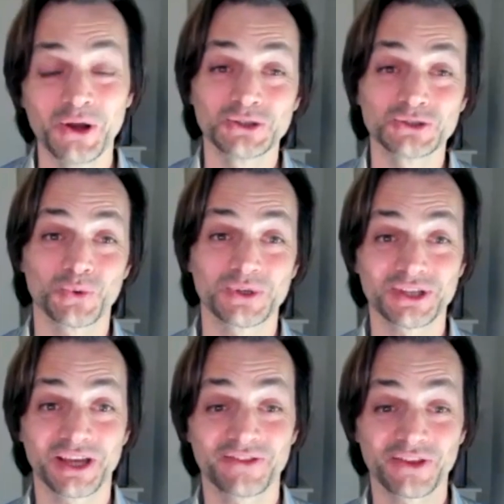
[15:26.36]
So once
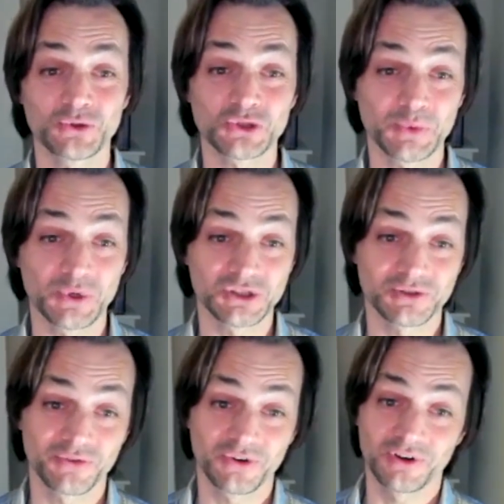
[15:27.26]
again, thank you so much
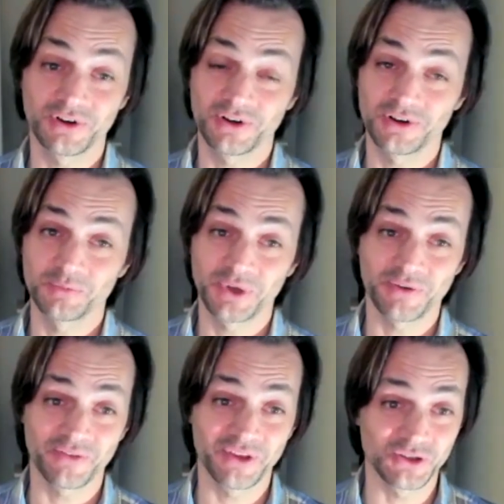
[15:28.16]
on behalf
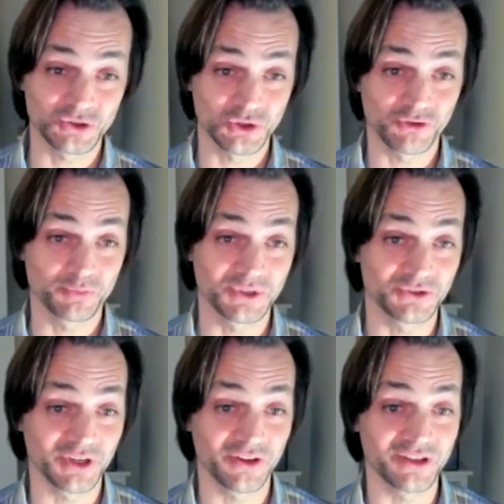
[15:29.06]
of the industry of putting
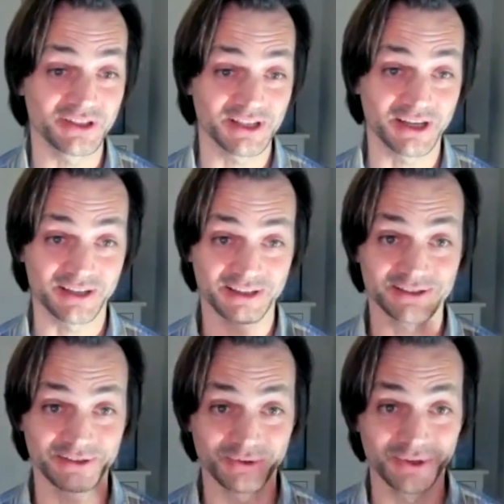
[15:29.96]
together
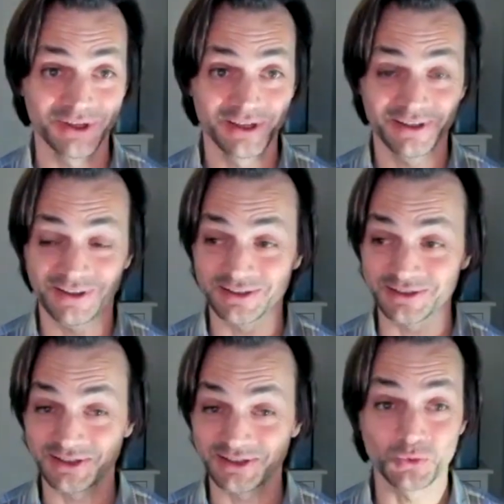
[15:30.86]

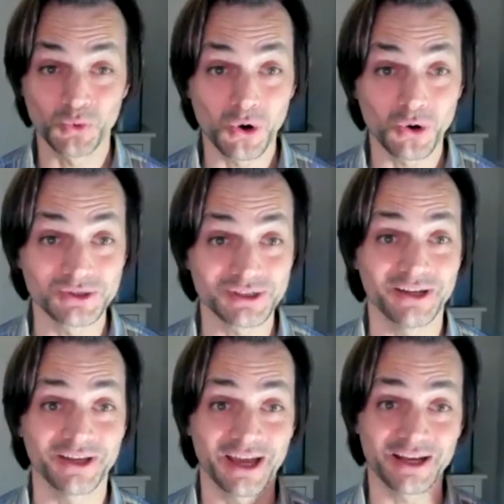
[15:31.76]
these awards, and
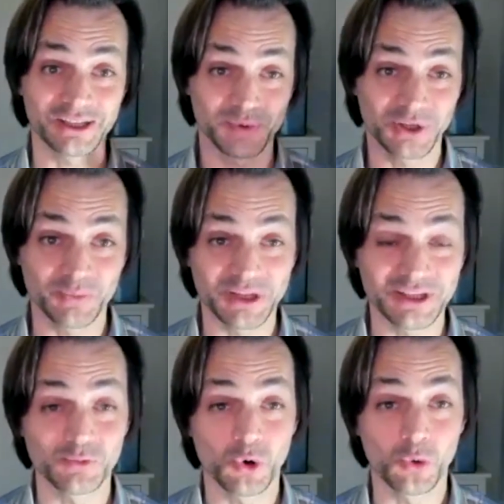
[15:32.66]
again explaining a bit
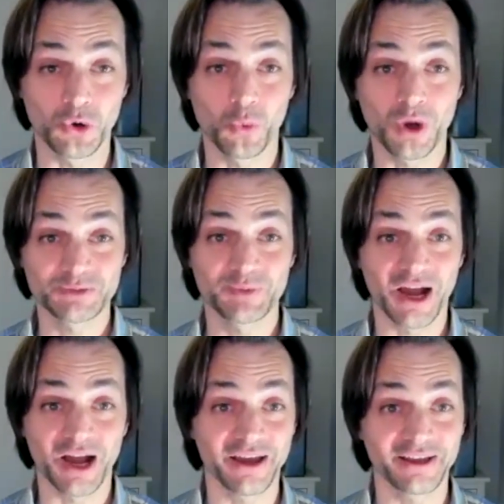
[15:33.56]
more, what's
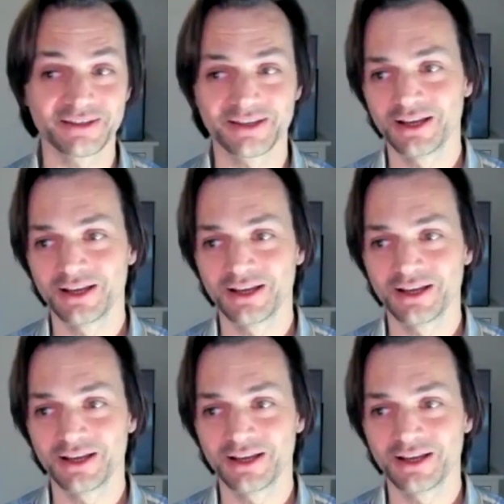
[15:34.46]
behind.